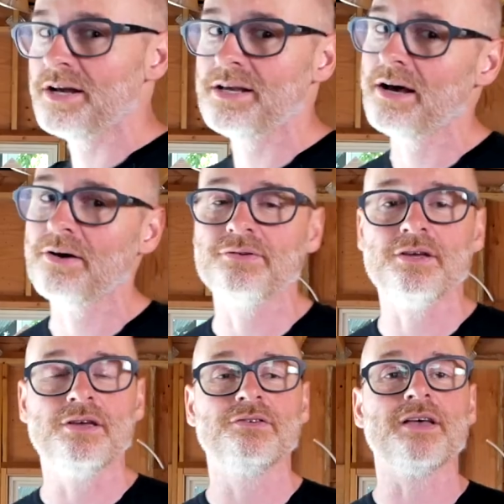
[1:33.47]
tiny house
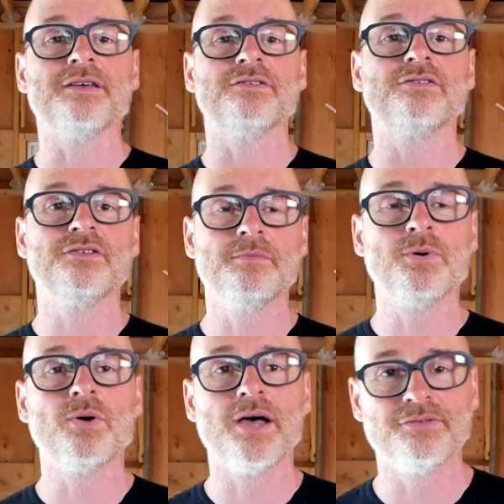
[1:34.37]
is as
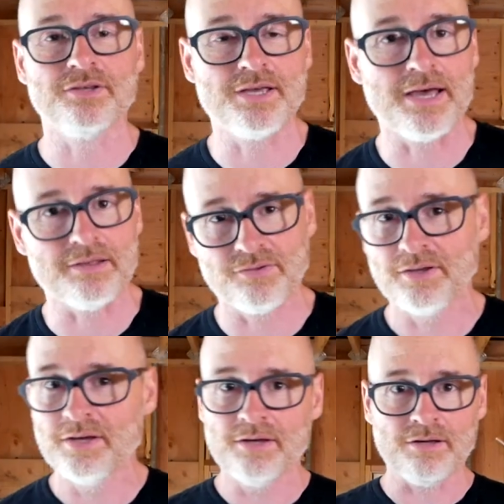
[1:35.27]
simple as it
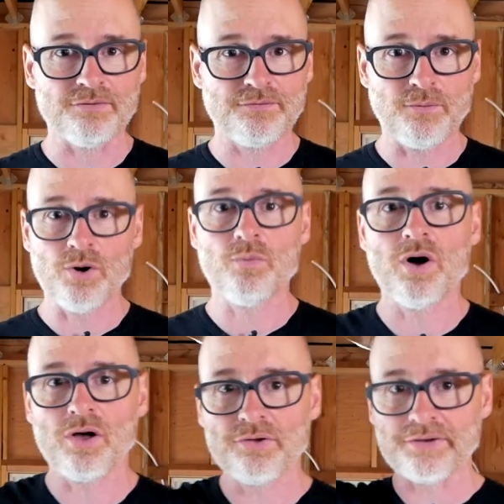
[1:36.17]
gets. It's 4
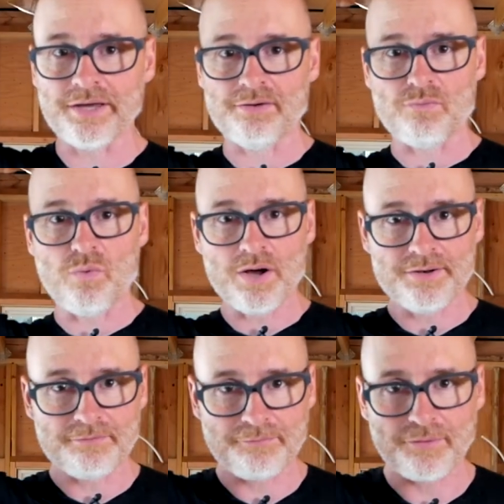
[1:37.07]
walls and
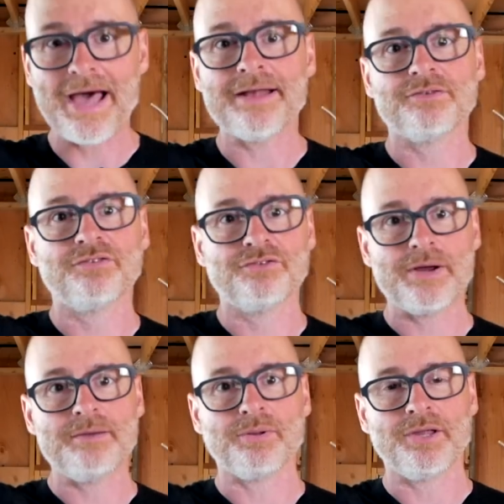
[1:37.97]
1 flat
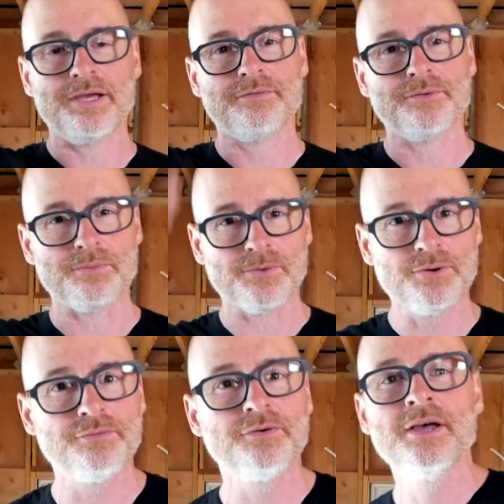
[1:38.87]
straight plane for the
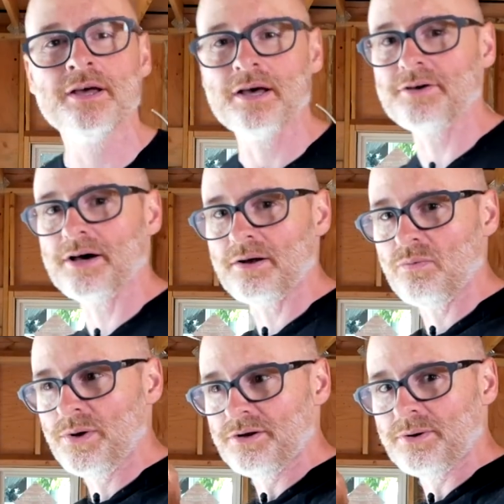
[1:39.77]
roof. I've got a
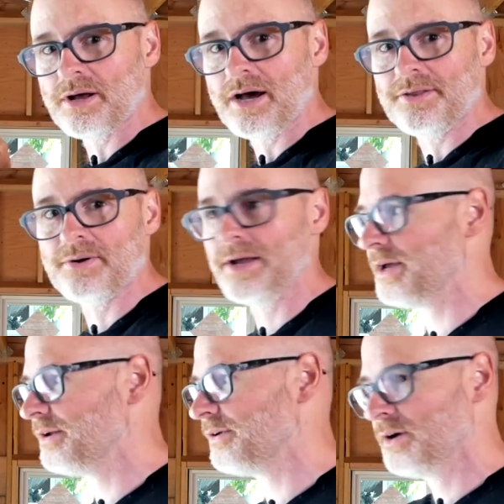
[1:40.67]
window at either
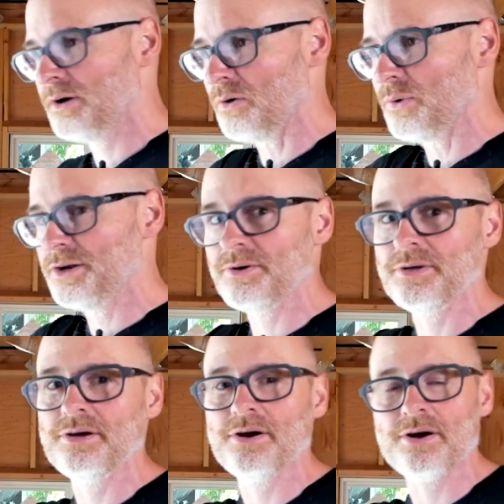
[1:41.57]
end, a window
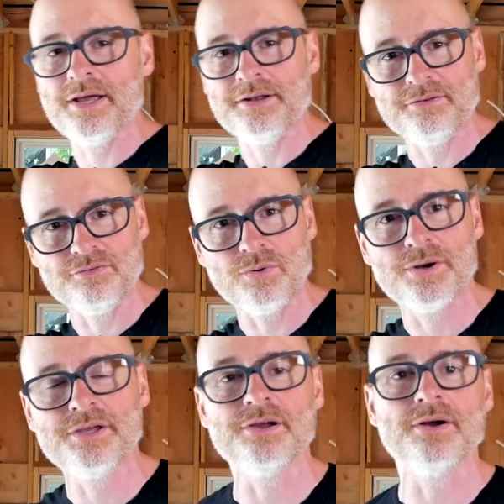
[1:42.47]
here and a
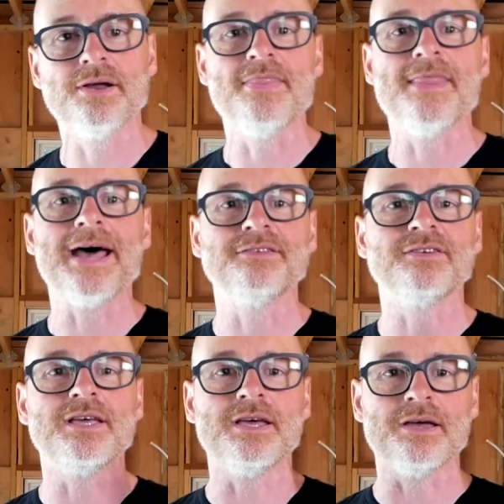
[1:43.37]
door here, and that's
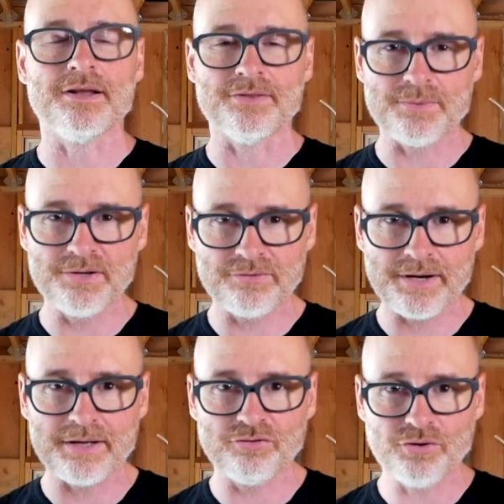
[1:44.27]
it. And the reason
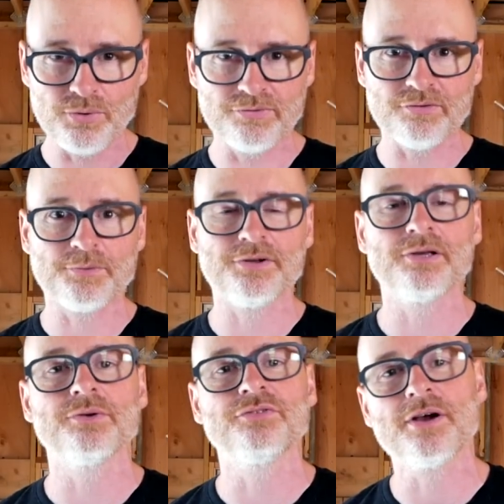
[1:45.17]
that I chose this
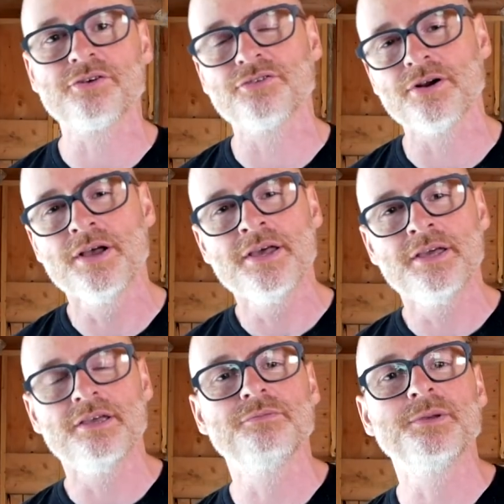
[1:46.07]
particular structure
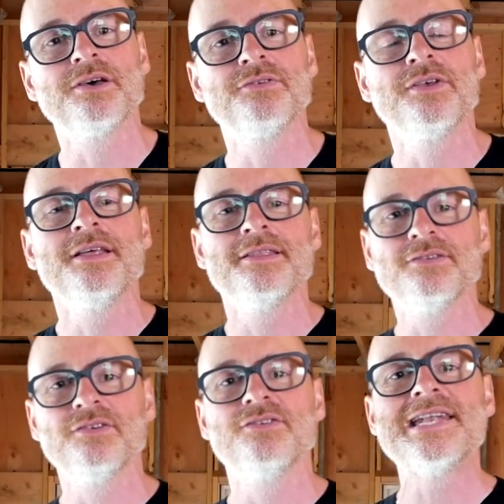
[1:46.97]
is because
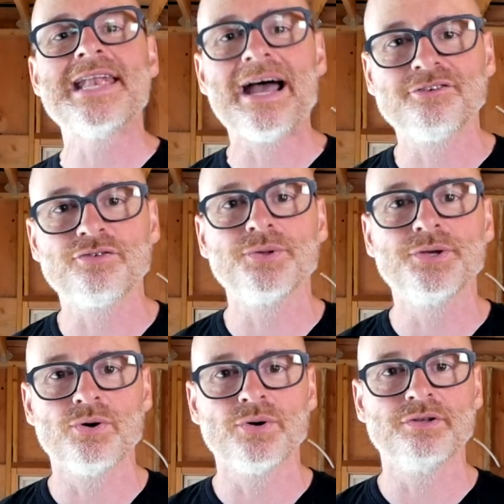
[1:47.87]
this is
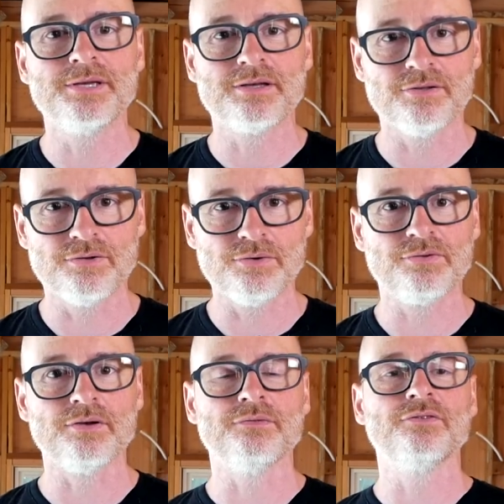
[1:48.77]
naturally going to be
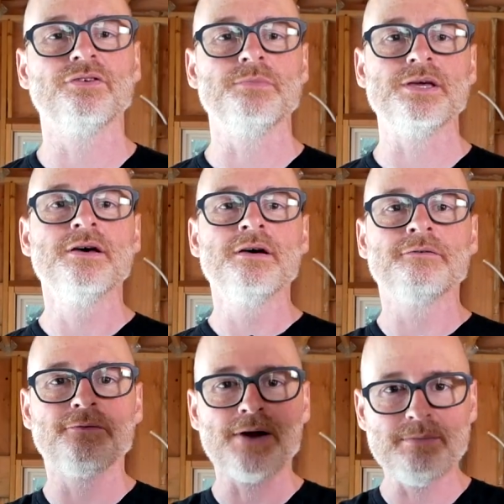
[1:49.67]
conducive to me
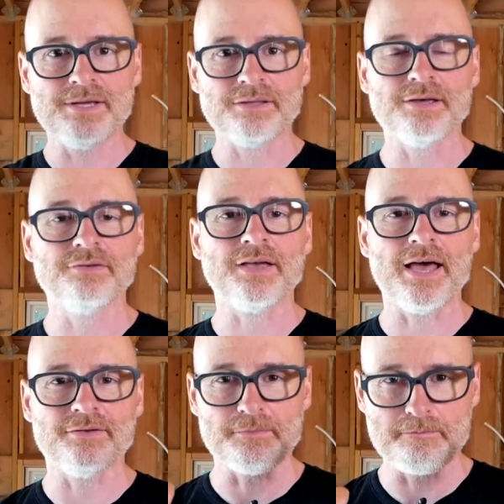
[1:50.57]
framing this
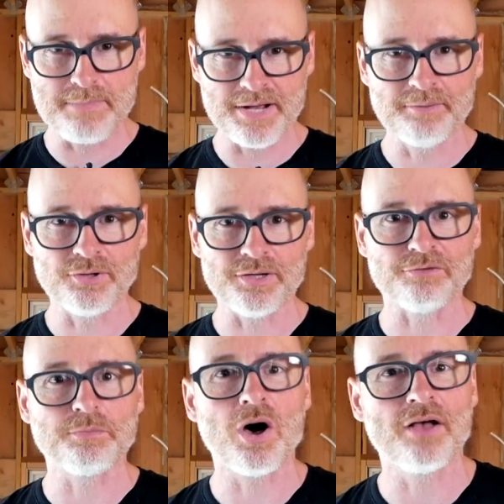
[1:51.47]
as minimally
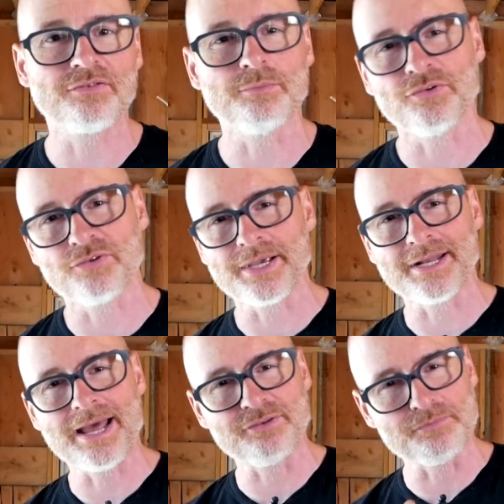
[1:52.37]
as possible so I
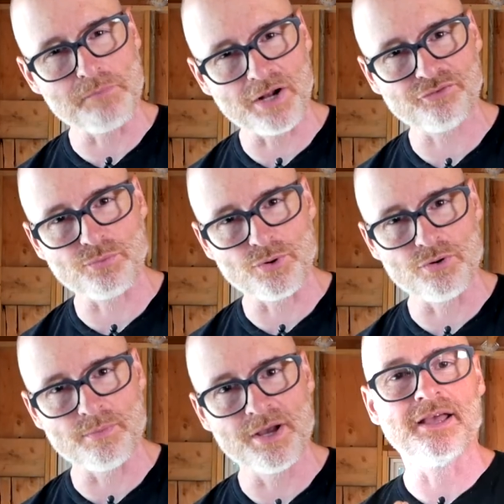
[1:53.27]
can have as much
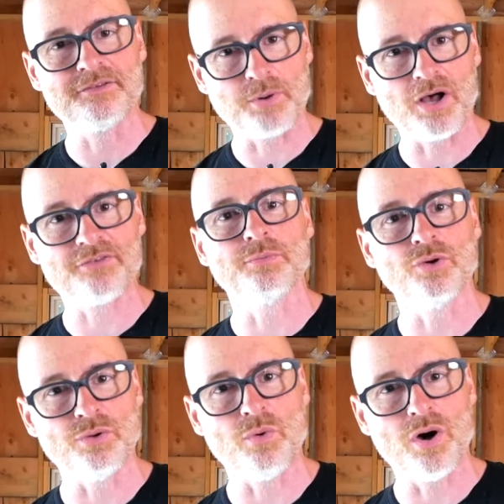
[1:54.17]
room as
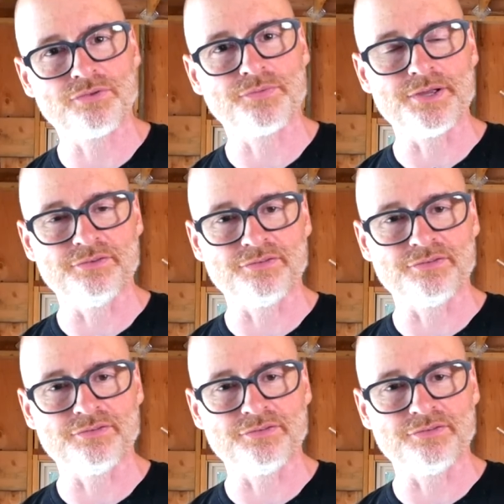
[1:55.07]
possible in the walls for